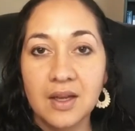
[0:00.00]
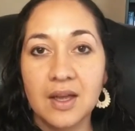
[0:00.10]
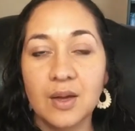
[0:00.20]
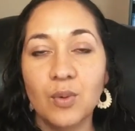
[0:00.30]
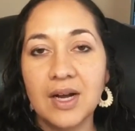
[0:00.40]

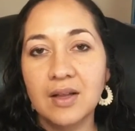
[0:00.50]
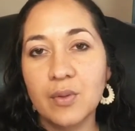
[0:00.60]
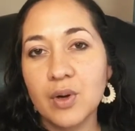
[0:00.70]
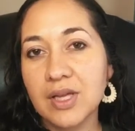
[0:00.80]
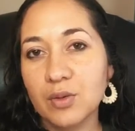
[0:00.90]
And while I
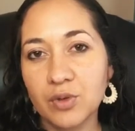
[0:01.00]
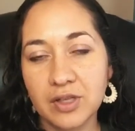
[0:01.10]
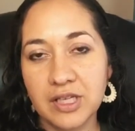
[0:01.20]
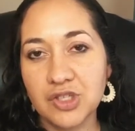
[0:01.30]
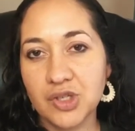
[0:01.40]
won't get really
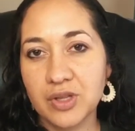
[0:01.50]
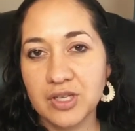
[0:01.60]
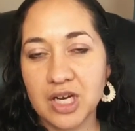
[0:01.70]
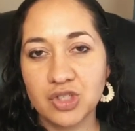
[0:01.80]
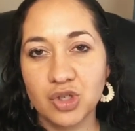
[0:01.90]
into the
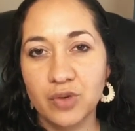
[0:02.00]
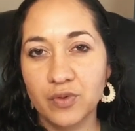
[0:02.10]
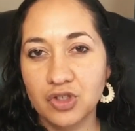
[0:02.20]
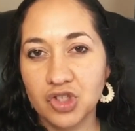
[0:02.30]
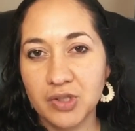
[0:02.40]
doctrine of
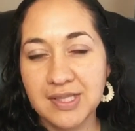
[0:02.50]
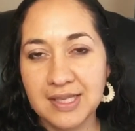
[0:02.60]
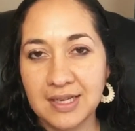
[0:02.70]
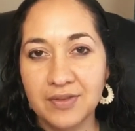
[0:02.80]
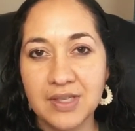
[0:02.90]
original sin
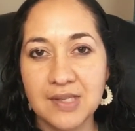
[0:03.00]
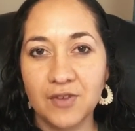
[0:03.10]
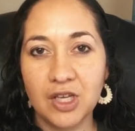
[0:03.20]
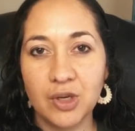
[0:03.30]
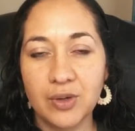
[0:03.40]
in this
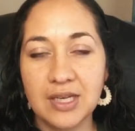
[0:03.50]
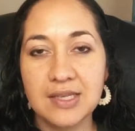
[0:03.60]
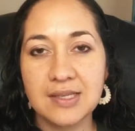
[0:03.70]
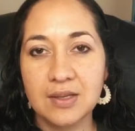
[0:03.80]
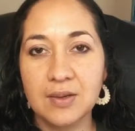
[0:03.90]
video, it
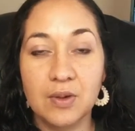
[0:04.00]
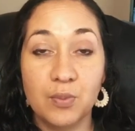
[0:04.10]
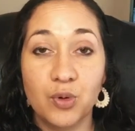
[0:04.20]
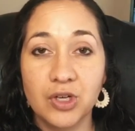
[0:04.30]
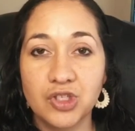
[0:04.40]
is
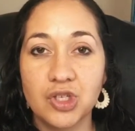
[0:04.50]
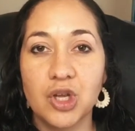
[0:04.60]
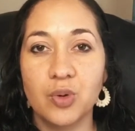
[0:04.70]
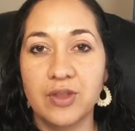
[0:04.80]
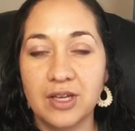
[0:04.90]
important to
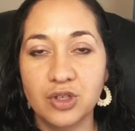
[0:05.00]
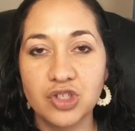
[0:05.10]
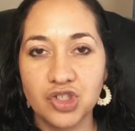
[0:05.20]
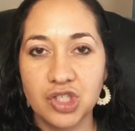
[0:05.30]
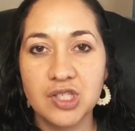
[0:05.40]
note that
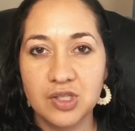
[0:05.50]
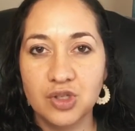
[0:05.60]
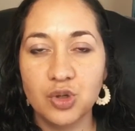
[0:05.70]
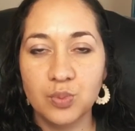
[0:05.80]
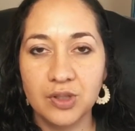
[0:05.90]
Christians
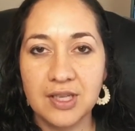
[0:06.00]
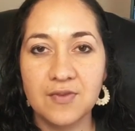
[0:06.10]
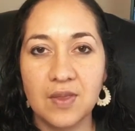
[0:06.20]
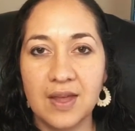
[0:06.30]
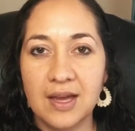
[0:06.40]
do believe
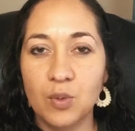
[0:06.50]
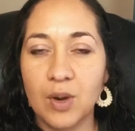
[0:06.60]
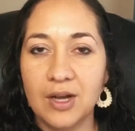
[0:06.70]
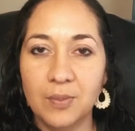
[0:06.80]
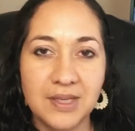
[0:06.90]
in that
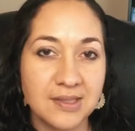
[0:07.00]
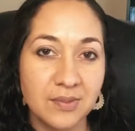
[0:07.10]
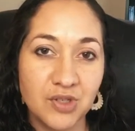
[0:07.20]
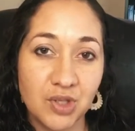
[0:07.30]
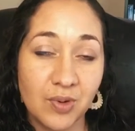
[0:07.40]
while Muslims
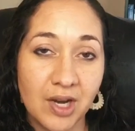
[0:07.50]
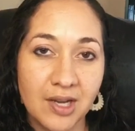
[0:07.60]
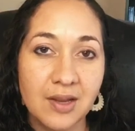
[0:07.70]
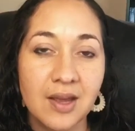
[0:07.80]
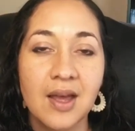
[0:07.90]
do not.
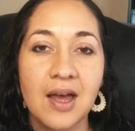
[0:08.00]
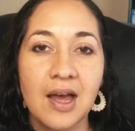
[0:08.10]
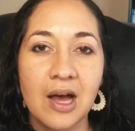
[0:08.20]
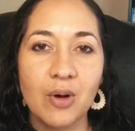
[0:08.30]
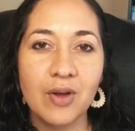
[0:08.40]

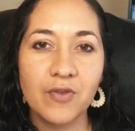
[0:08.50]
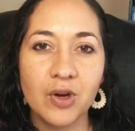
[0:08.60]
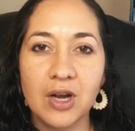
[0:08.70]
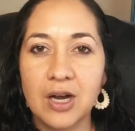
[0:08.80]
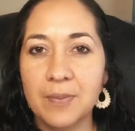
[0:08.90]
However,
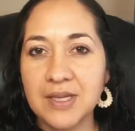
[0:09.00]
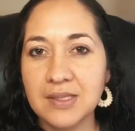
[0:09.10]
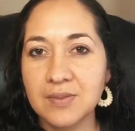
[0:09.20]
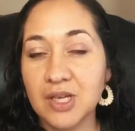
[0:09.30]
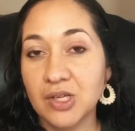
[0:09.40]
uh,
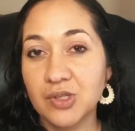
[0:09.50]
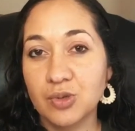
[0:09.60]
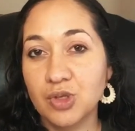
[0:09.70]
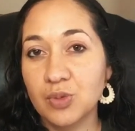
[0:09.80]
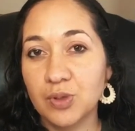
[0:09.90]
Muslims also
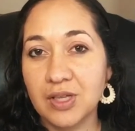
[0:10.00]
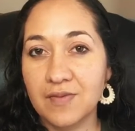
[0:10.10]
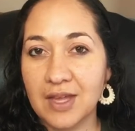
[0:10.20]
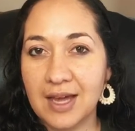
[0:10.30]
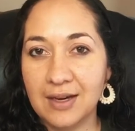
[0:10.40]
do believe
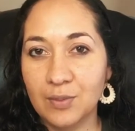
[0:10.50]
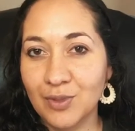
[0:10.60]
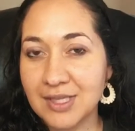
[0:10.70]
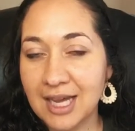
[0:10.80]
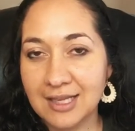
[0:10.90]
that Adam was
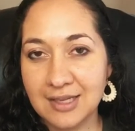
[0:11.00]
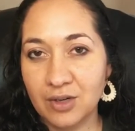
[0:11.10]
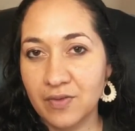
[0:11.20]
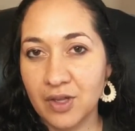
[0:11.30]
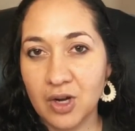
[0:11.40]
cast out of
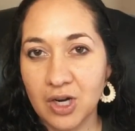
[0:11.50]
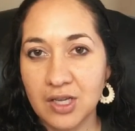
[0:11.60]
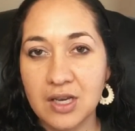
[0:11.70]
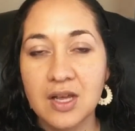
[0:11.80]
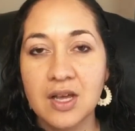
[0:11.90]
the
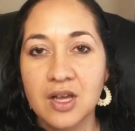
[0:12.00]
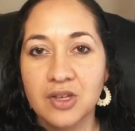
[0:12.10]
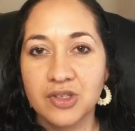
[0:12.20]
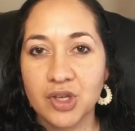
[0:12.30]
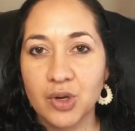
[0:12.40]
garden,
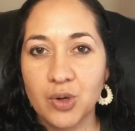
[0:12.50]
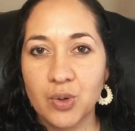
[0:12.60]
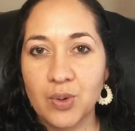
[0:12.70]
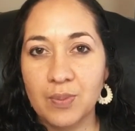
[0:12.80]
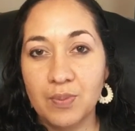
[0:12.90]

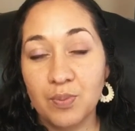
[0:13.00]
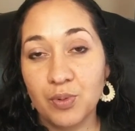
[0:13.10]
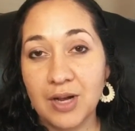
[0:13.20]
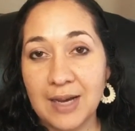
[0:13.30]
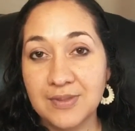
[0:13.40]
so
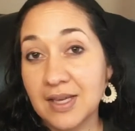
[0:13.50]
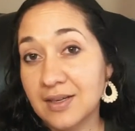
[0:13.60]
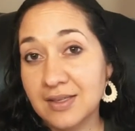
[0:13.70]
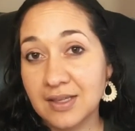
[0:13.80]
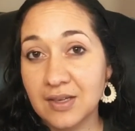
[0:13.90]
Perhaps that is
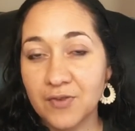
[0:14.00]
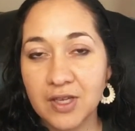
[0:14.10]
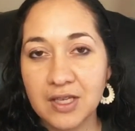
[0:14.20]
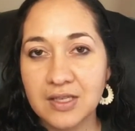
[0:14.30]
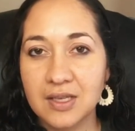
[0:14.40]

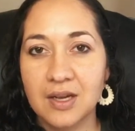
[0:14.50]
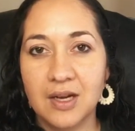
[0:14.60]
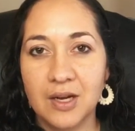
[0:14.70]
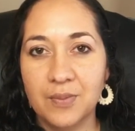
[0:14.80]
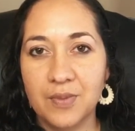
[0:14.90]
significant
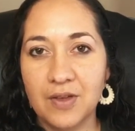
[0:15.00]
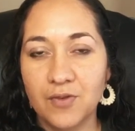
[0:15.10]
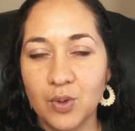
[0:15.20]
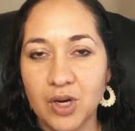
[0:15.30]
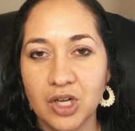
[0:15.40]
um, if
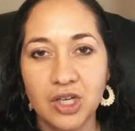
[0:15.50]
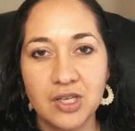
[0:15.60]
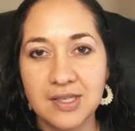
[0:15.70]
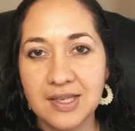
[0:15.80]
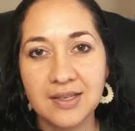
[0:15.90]
you are going to
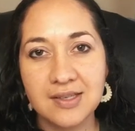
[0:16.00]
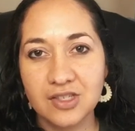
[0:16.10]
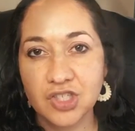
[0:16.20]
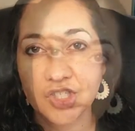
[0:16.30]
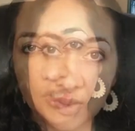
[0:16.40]
discuss this
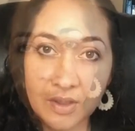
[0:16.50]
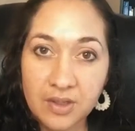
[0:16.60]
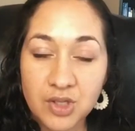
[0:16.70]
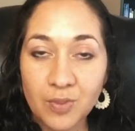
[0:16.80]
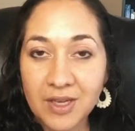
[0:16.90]
issue.
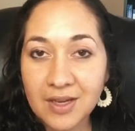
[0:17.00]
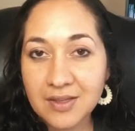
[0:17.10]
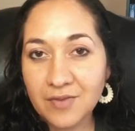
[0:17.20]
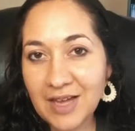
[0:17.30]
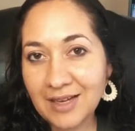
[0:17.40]
So, because
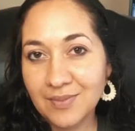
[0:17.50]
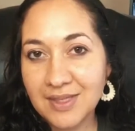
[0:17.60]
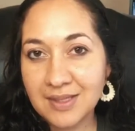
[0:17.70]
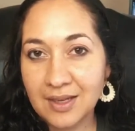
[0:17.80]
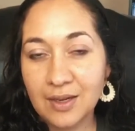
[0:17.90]
of Adam's
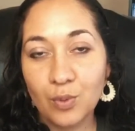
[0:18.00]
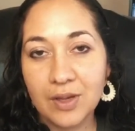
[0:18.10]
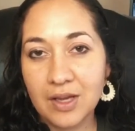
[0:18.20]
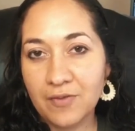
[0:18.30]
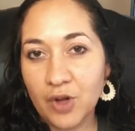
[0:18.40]
sin, we
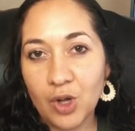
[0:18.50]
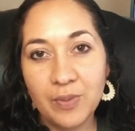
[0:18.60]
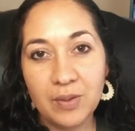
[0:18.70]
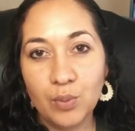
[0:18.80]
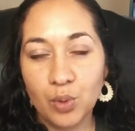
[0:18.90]
have all
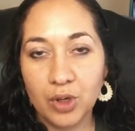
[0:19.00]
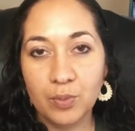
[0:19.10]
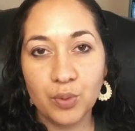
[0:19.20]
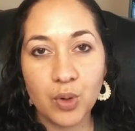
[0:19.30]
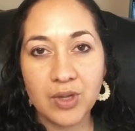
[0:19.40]
been born
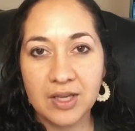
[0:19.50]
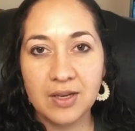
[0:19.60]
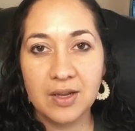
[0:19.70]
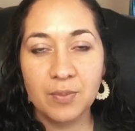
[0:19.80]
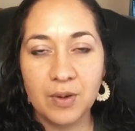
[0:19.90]
broken
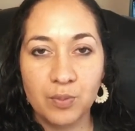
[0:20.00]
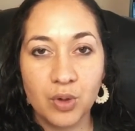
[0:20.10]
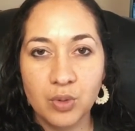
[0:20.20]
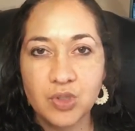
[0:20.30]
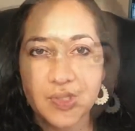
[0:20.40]
and
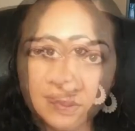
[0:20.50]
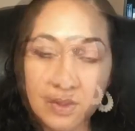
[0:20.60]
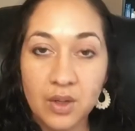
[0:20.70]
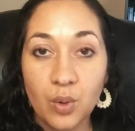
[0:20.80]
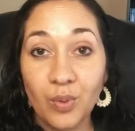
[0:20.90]
prone to sin.
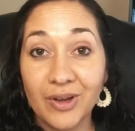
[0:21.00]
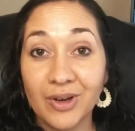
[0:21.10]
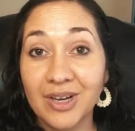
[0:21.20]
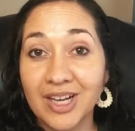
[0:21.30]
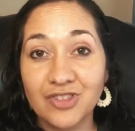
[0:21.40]
We are
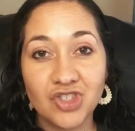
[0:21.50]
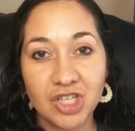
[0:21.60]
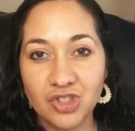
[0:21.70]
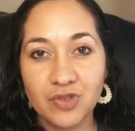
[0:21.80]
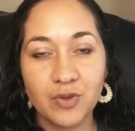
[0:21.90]
not
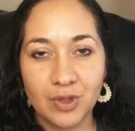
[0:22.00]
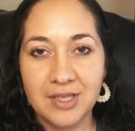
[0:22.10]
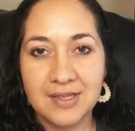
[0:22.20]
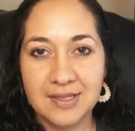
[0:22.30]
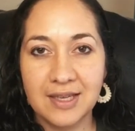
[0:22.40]
judged for his
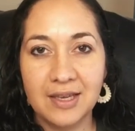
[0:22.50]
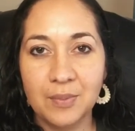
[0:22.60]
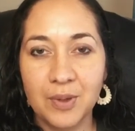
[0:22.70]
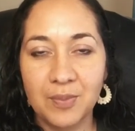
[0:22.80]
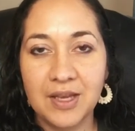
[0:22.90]
sin,
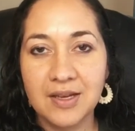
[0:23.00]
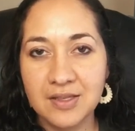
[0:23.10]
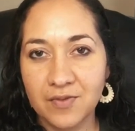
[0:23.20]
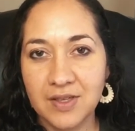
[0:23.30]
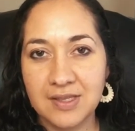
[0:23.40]
but because of
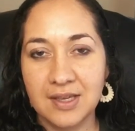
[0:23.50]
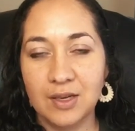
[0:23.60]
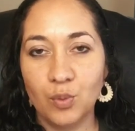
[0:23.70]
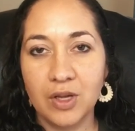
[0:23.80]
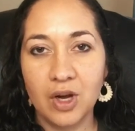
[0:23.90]
his sin,
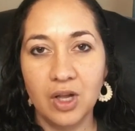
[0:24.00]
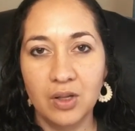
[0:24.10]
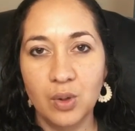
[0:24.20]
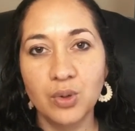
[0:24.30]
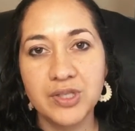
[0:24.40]
we all
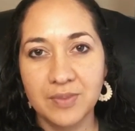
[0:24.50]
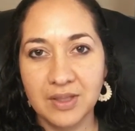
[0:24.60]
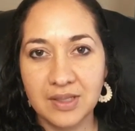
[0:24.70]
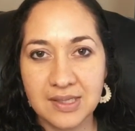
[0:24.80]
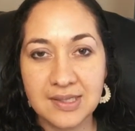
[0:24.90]

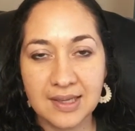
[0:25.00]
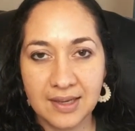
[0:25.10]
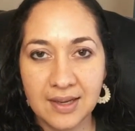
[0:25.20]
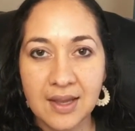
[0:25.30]
ultimately sin.